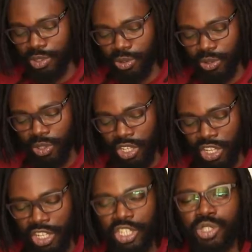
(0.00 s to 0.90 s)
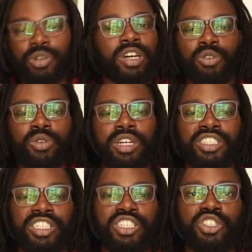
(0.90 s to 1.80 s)
to Karura
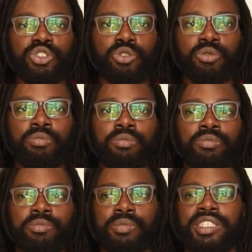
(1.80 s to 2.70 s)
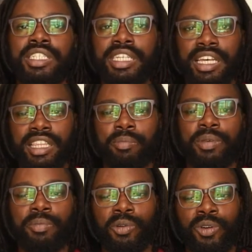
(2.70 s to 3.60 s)
just to see other
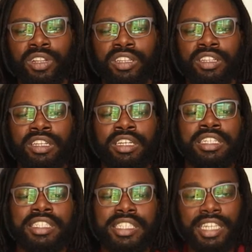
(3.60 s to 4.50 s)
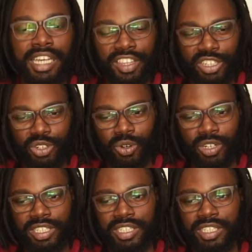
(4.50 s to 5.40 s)
people, see other
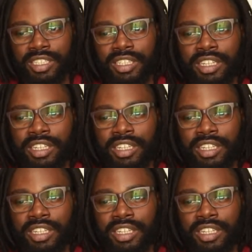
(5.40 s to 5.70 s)
dogs,